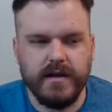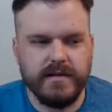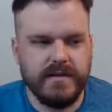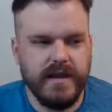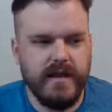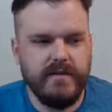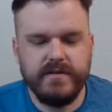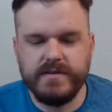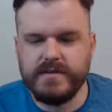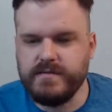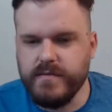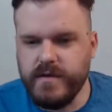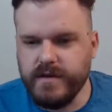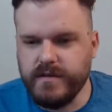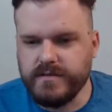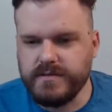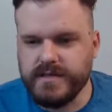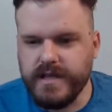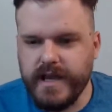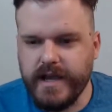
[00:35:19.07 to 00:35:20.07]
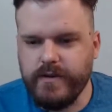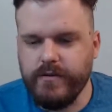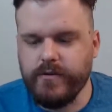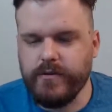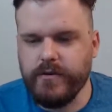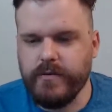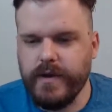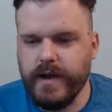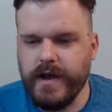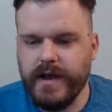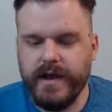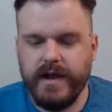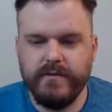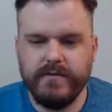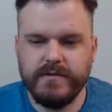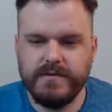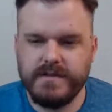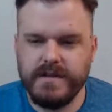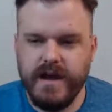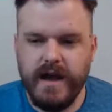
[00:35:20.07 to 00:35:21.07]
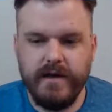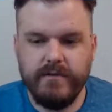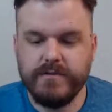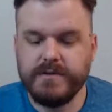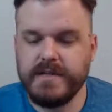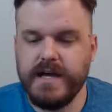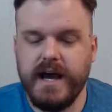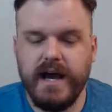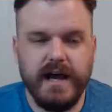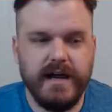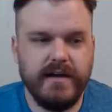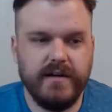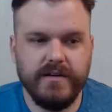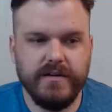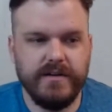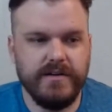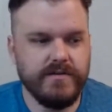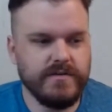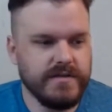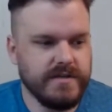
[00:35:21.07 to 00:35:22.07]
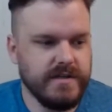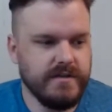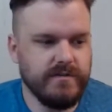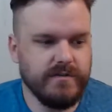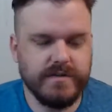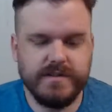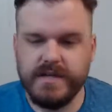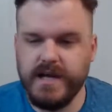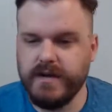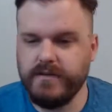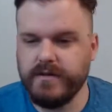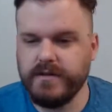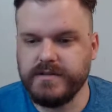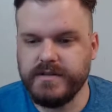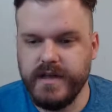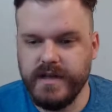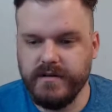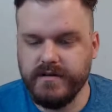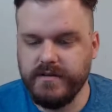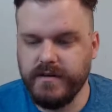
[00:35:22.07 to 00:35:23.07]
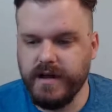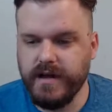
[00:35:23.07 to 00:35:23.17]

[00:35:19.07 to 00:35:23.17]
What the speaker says: Davis Mills at quarterback. I was high on Houston with Tyrod Taylor.